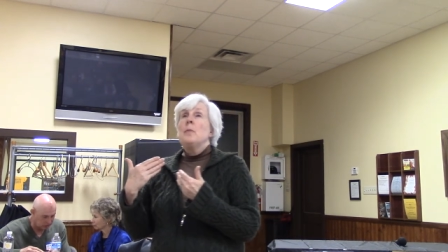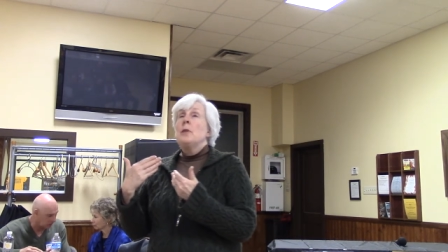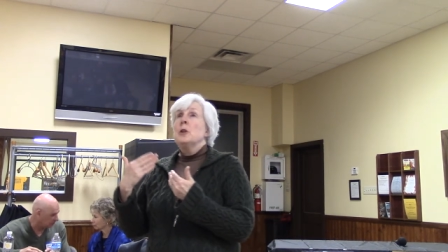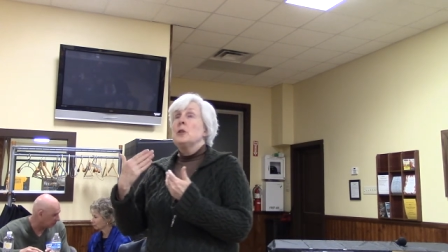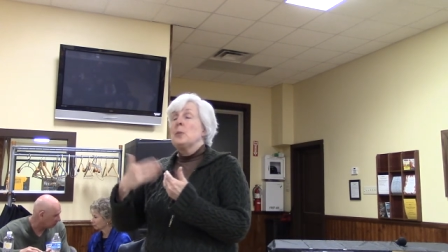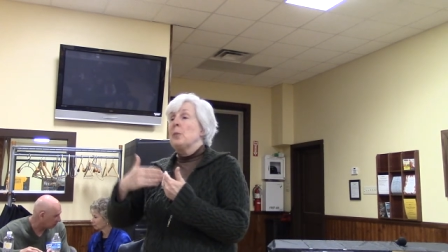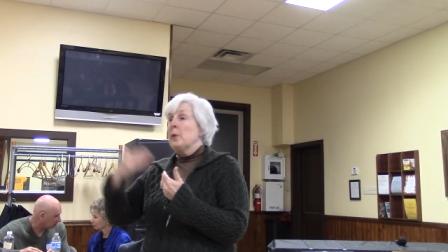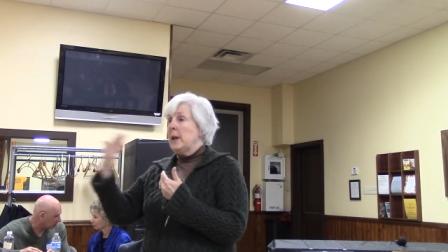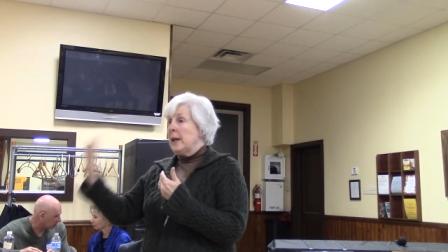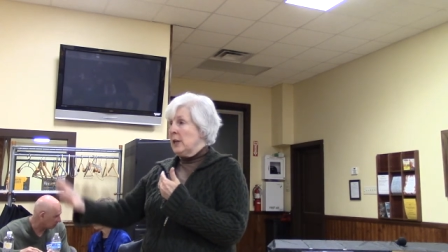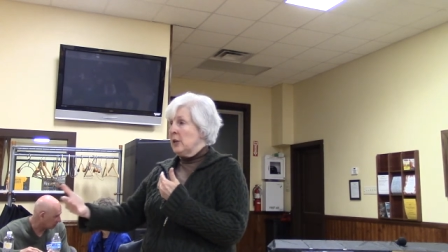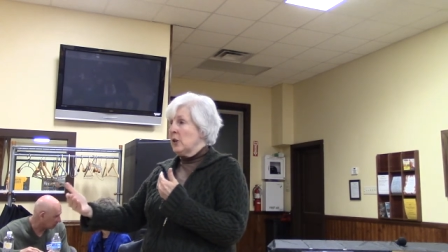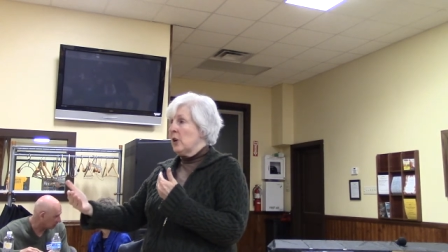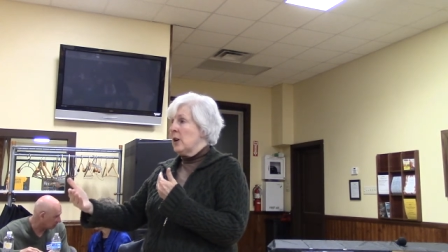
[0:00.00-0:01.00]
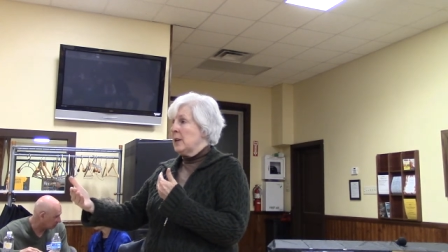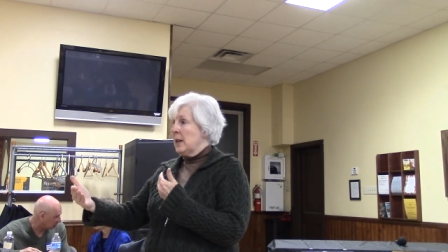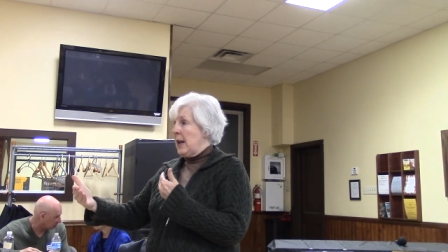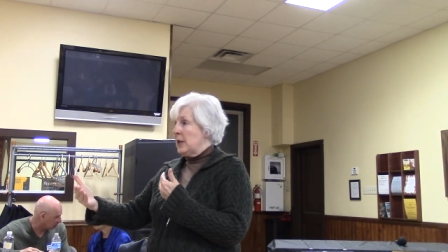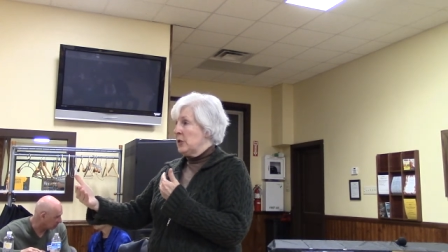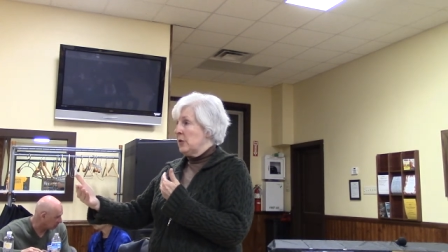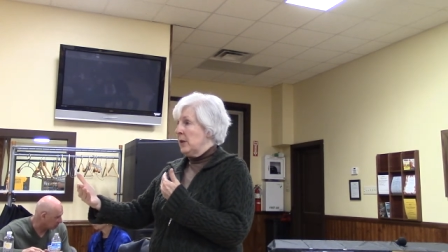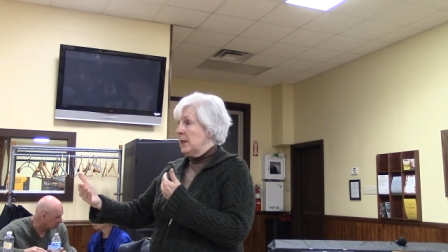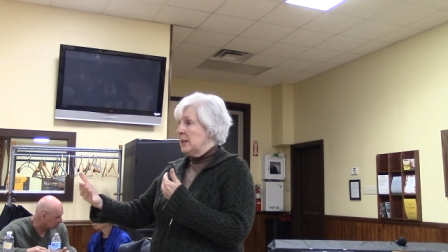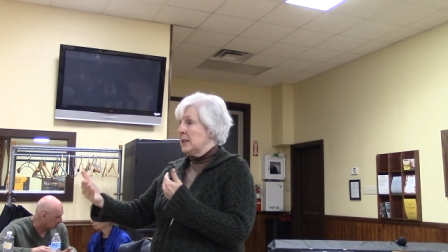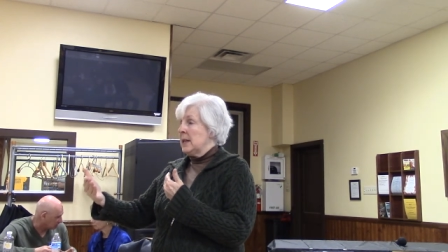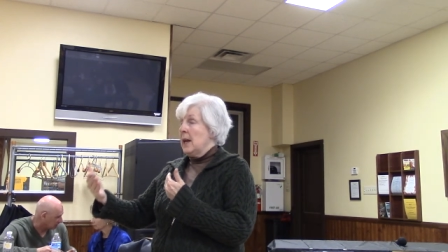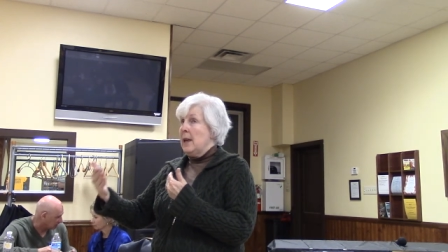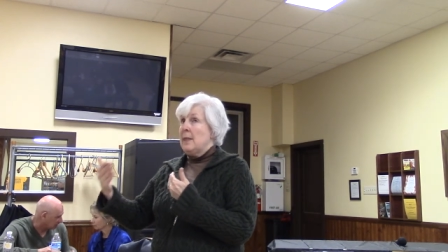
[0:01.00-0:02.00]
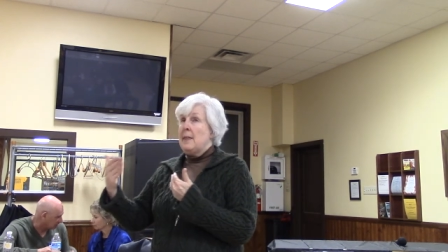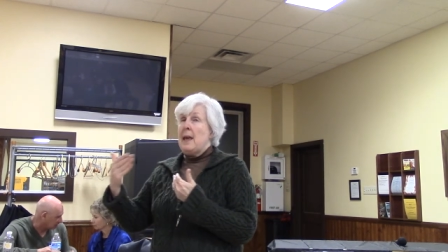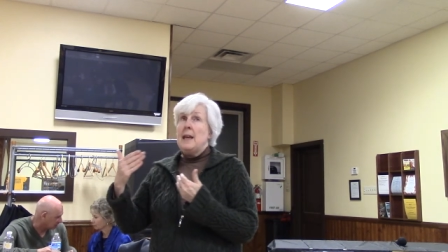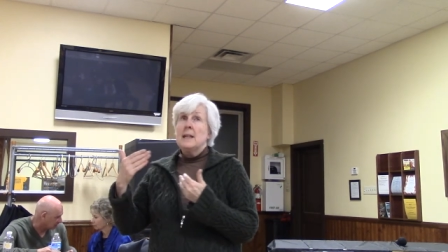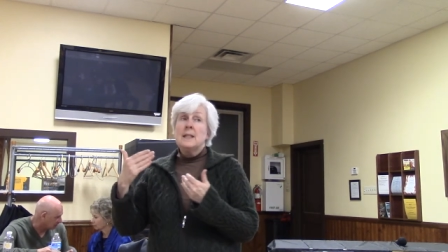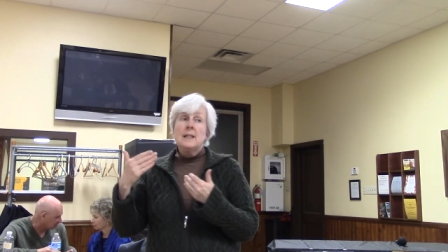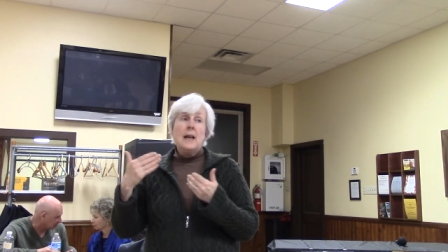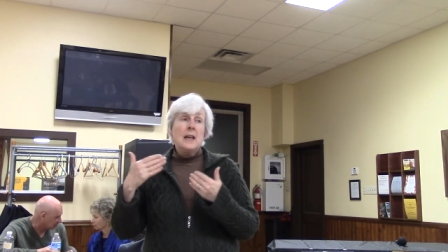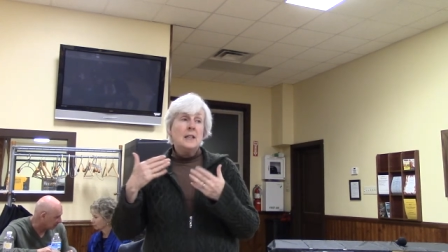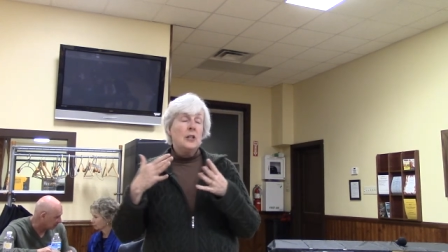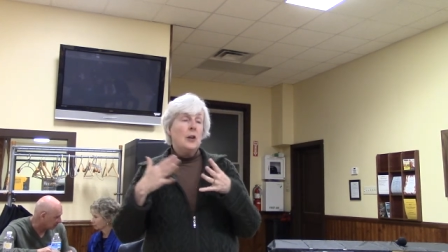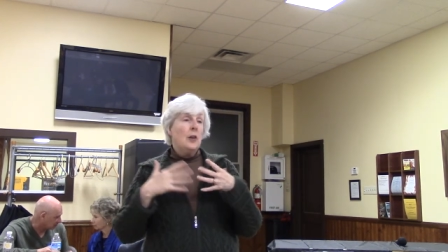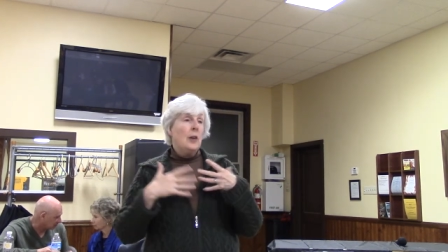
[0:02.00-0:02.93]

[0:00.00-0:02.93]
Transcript: There's a pre-kindergarten entrance. They assess their